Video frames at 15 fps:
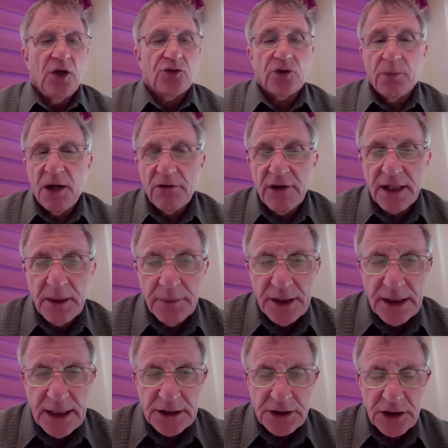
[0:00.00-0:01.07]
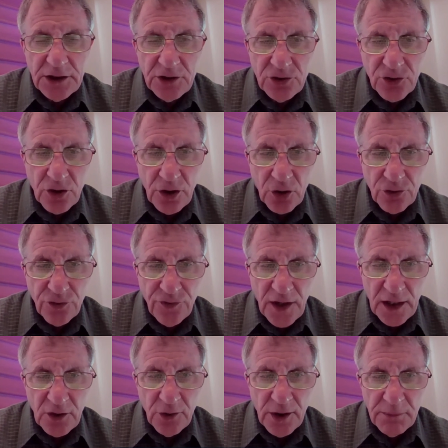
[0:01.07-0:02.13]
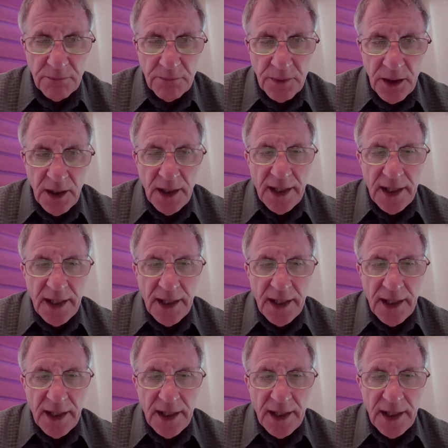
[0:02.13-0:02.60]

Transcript: So my recommendation is close follow-up.